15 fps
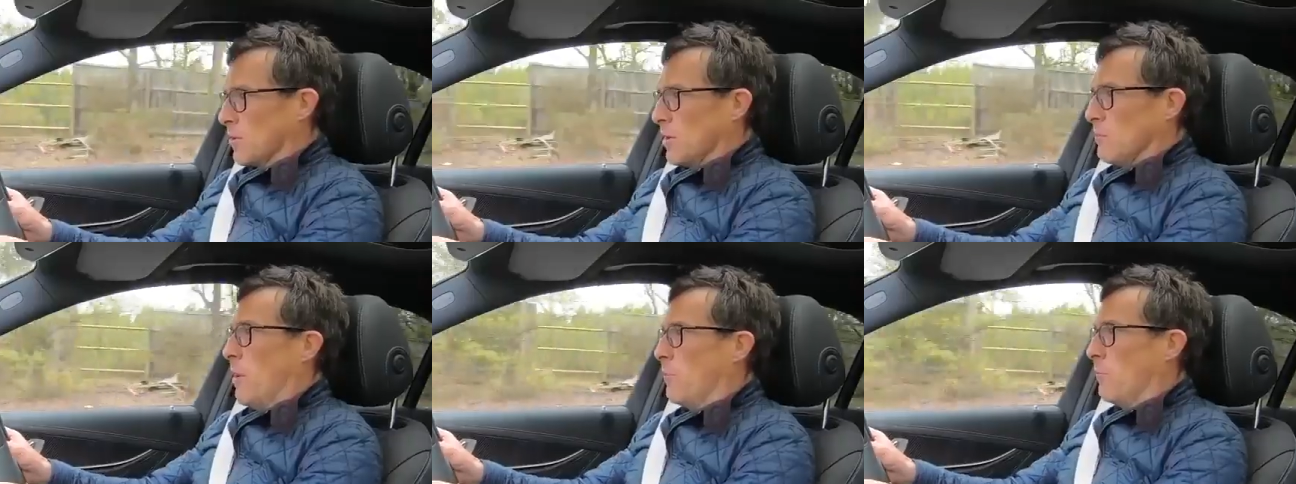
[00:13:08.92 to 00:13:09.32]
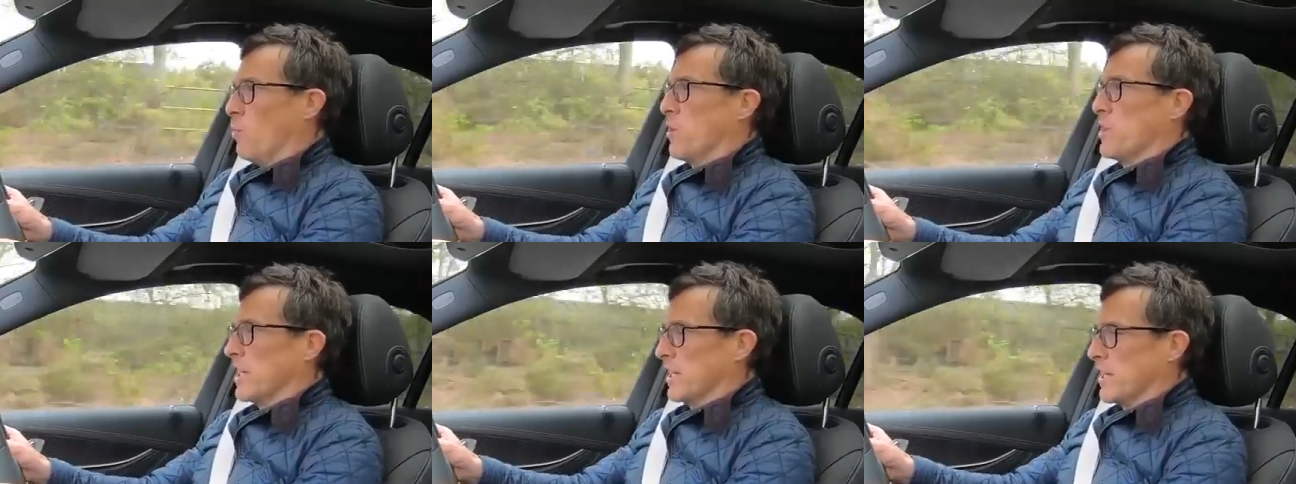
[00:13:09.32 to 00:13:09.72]
Come on,
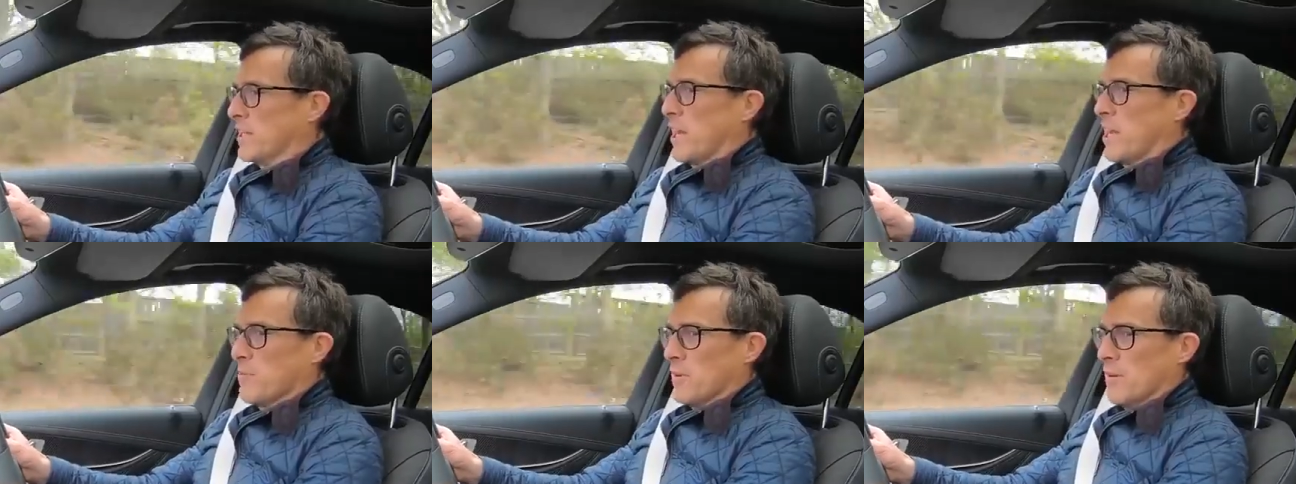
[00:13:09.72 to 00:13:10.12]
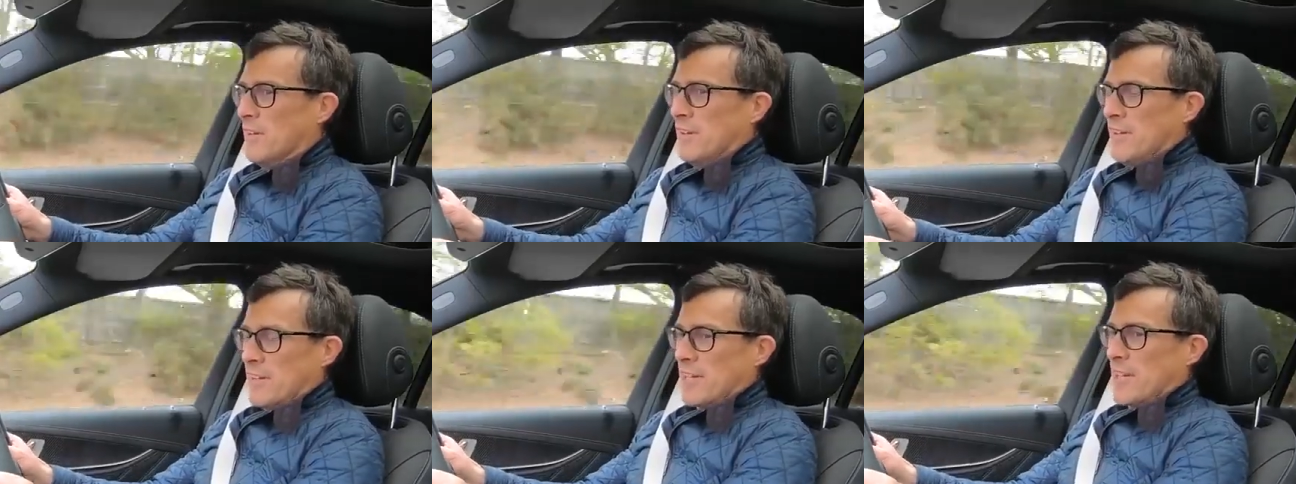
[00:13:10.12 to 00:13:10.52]
what are you going to do?
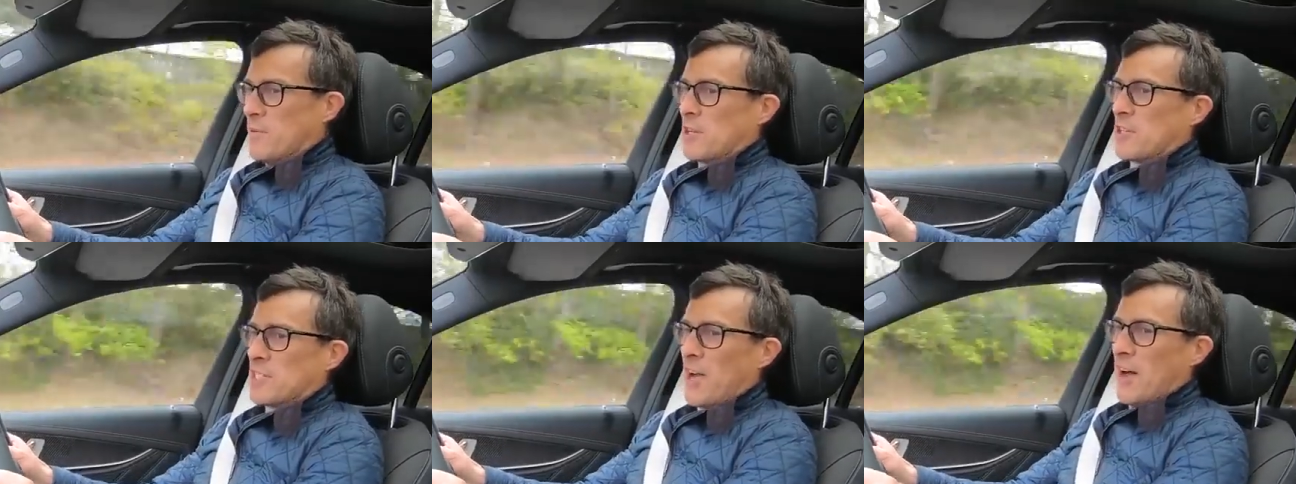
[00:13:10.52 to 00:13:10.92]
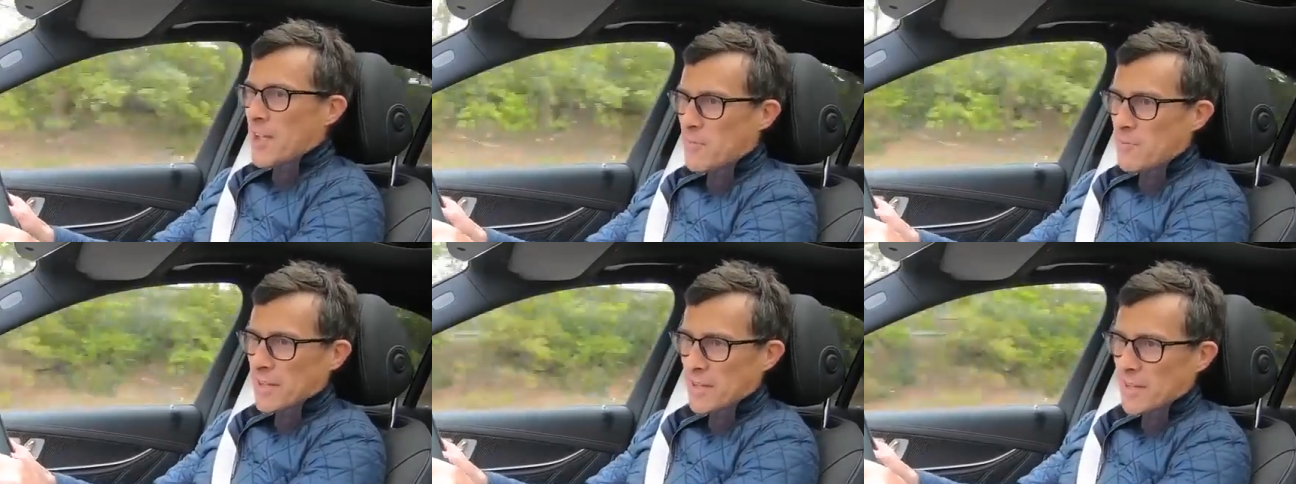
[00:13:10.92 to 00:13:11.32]
Give me a good
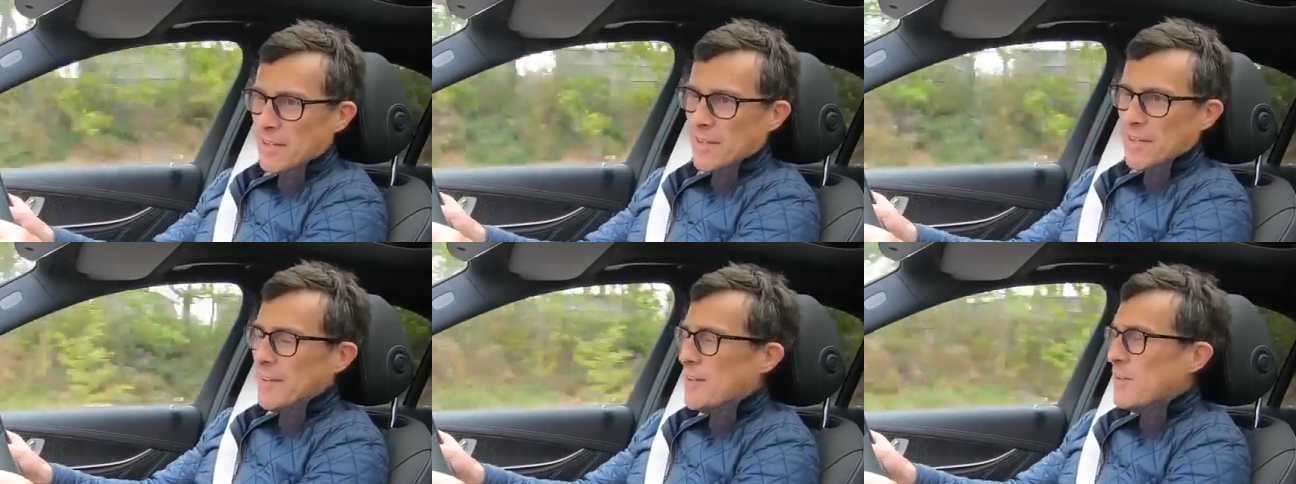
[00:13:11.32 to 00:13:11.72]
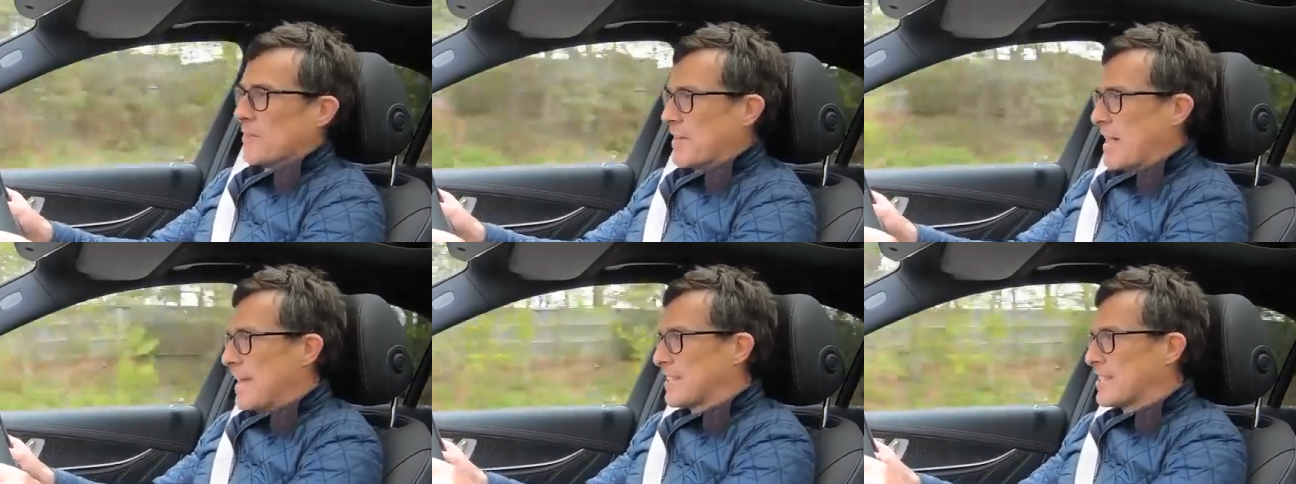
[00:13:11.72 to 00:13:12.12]
time.
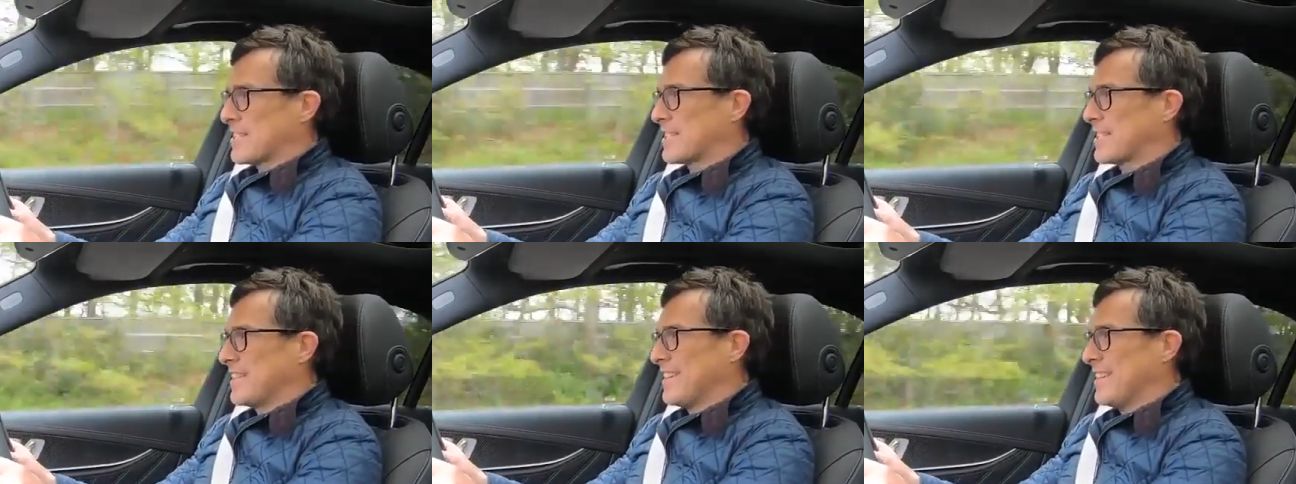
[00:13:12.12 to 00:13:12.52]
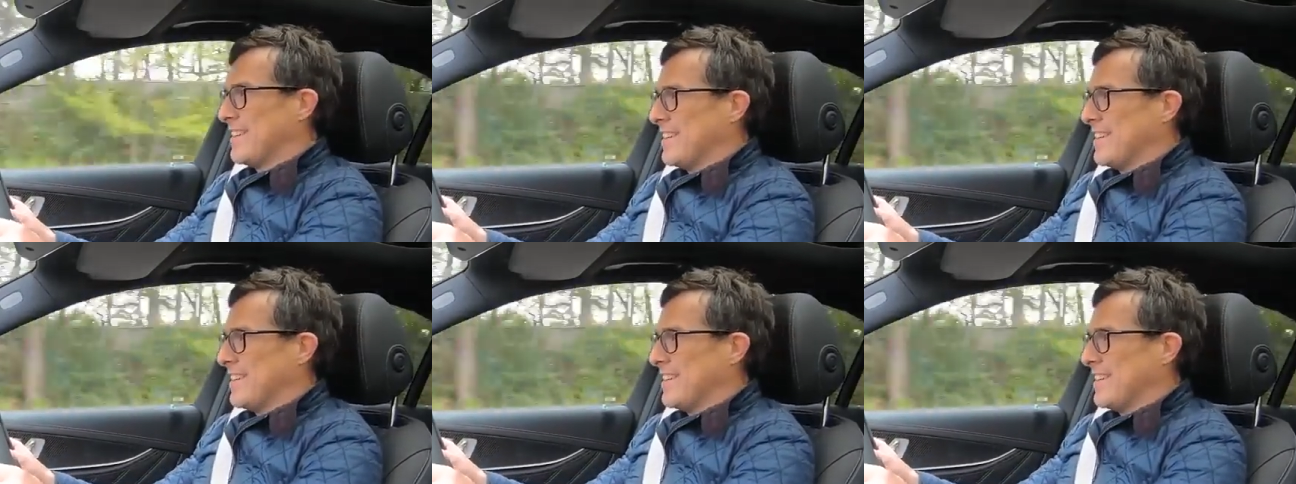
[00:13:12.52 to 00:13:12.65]
Yes.